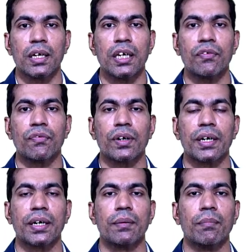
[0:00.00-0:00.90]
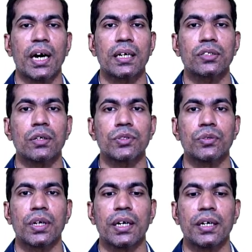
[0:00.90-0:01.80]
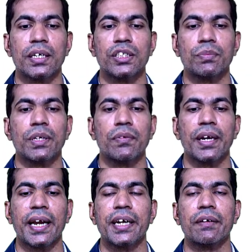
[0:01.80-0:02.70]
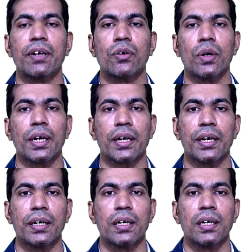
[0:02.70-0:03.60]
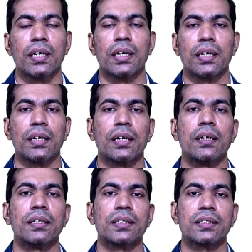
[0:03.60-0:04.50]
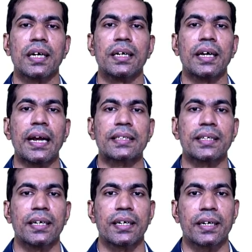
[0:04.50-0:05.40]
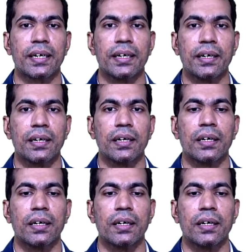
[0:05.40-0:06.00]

If marks of student is between 91 to 100, he is assigned excellent grade.